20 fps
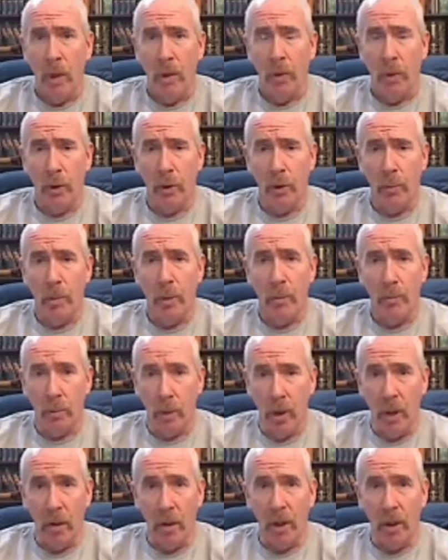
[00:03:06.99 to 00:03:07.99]
There can be
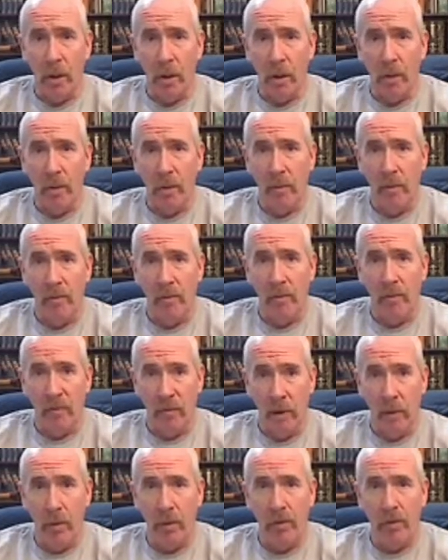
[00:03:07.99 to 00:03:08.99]
plenty of
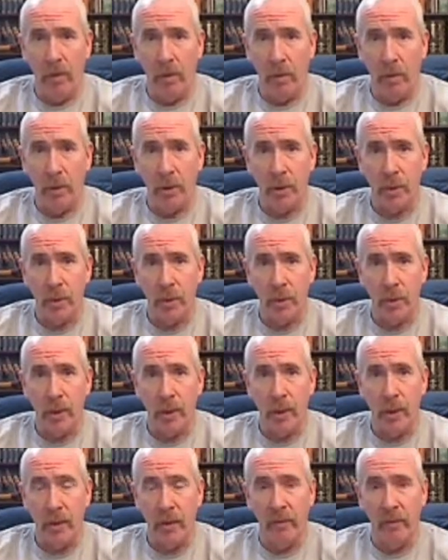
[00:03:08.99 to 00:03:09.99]
very false and
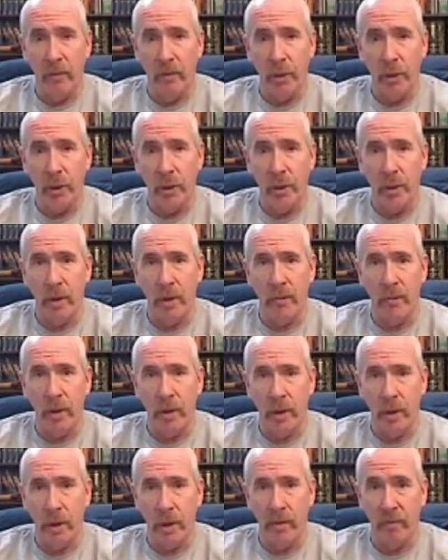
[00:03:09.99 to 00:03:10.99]
misleading information in
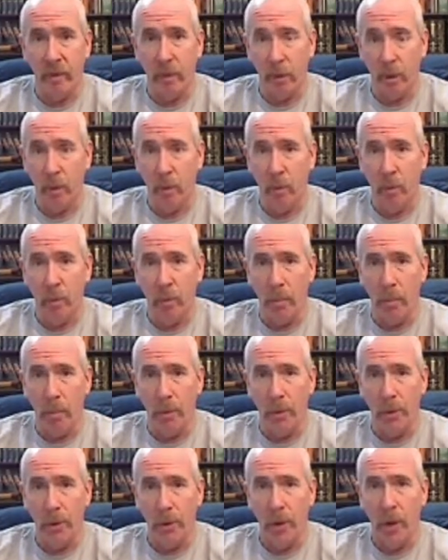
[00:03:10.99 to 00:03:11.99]
investigative consumer
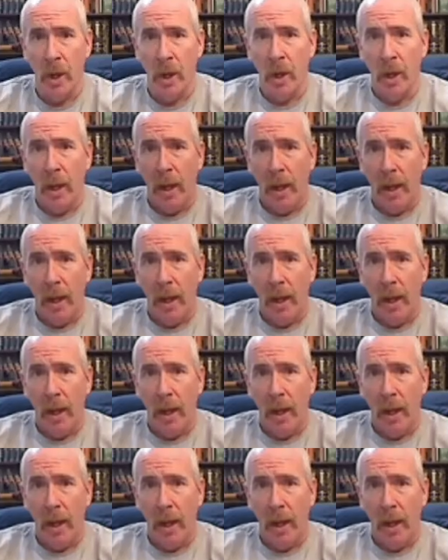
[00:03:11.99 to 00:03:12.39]
reports,